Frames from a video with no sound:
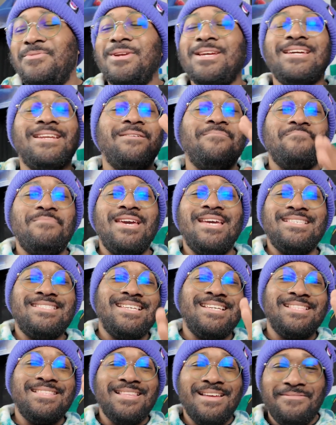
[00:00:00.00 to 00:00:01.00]
Freaking
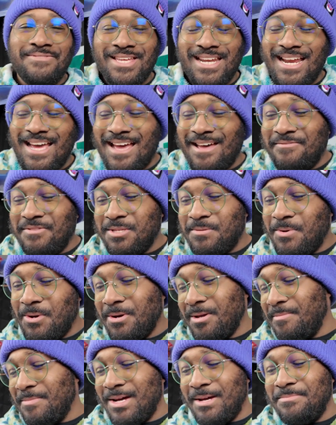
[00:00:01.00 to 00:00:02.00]
amazing. Love that I have this
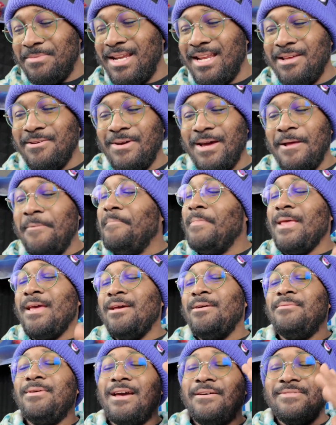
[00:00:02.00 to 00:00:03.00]
Pokemon. But anyway,
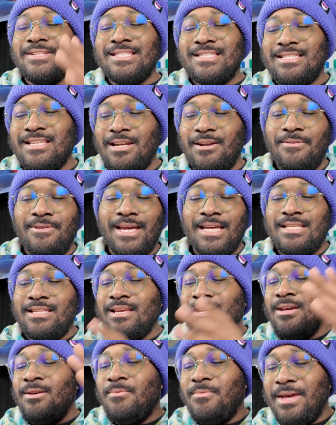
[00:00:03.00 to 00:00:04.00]
we have
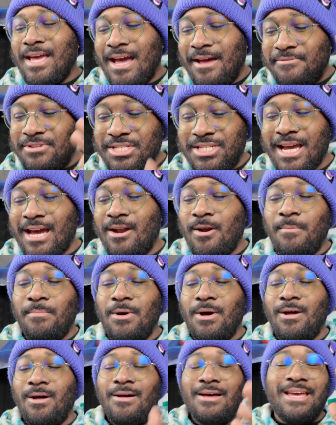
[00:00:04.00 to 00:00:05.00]
Incinerate, we have Shadow
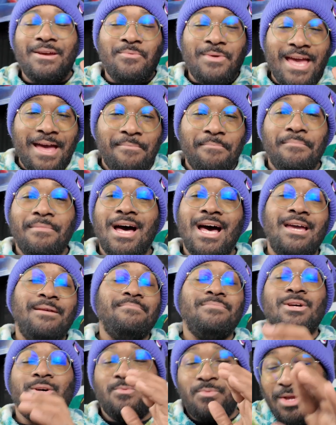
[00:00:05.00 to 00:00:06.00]
Ball, and we have
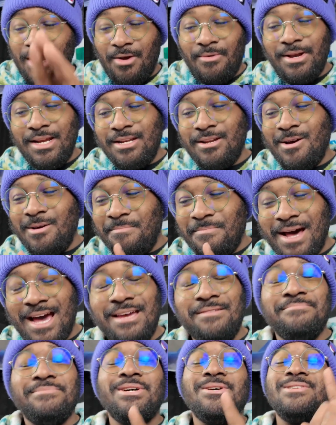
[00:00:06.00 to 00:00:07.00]
Mind Blown. We already know
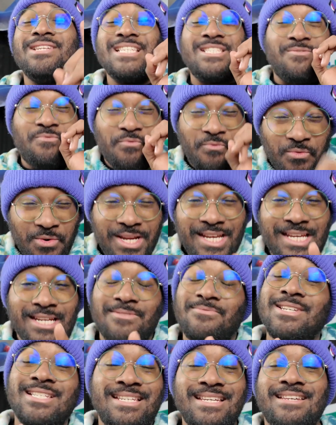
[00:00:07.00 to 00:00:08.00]
Mind Blown is
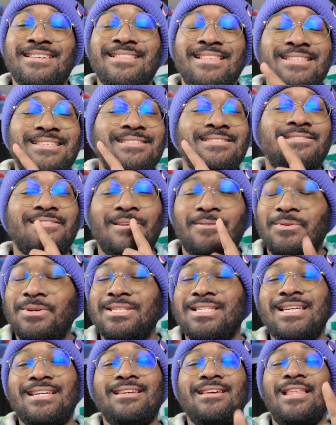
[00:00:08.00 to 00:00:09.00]
freaking ridiculous. This is a
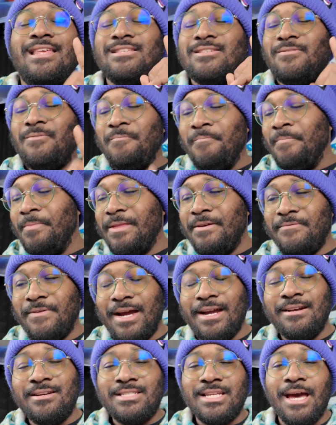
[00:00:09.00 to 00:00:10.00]
ridiculous
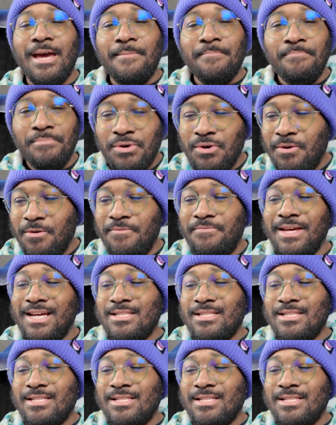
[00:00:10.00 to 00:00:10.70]
fire type move.